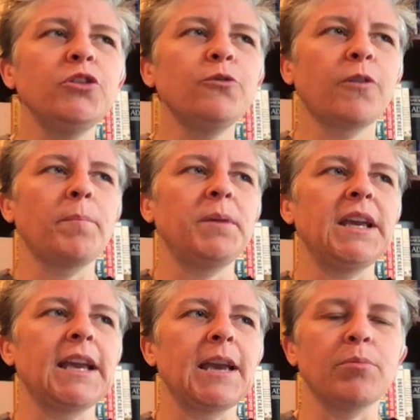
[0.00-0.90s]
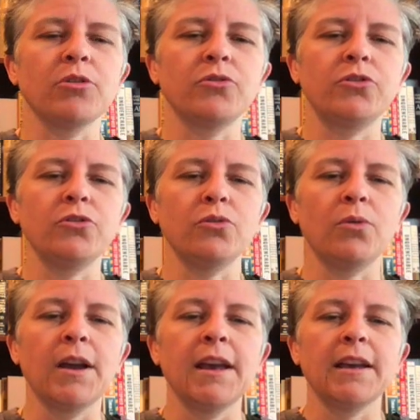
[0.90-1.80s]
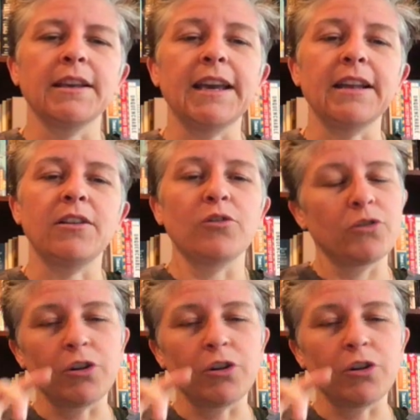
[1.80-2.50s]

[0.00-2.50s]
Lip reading: you from being able to get,